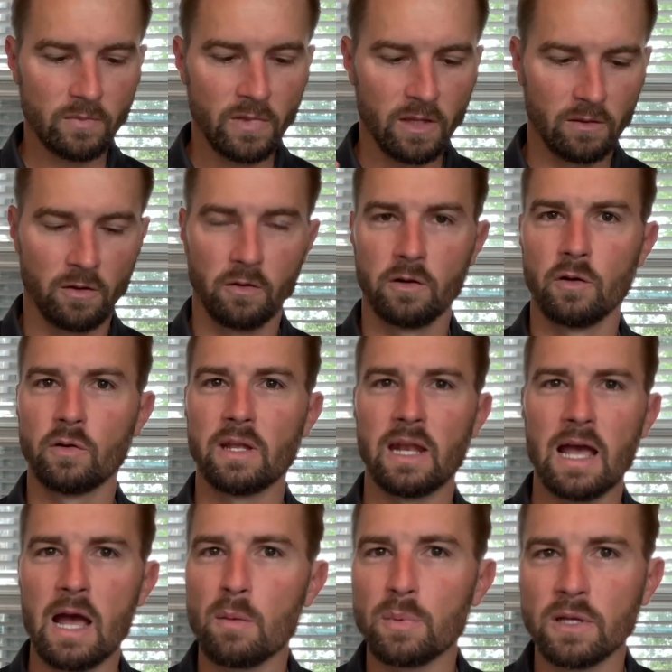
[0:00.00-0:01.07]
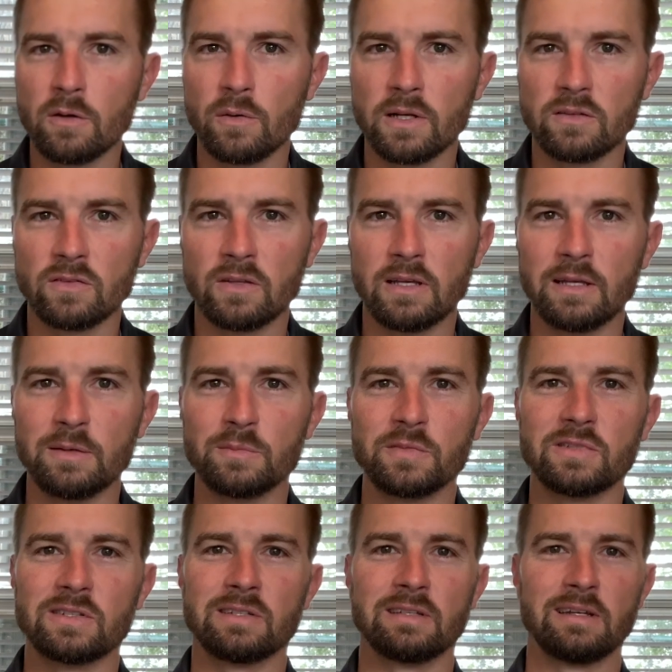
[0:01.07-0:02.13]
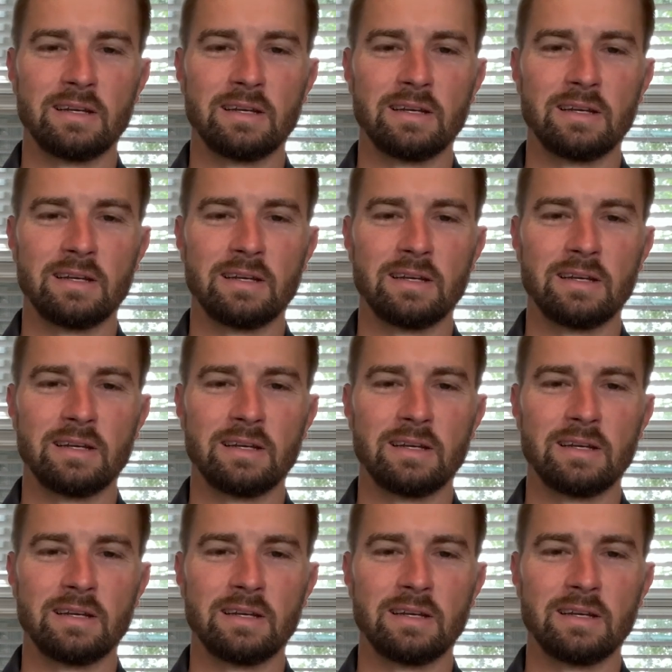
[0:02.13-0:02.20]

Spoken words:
There are no get-happy-quick schemes.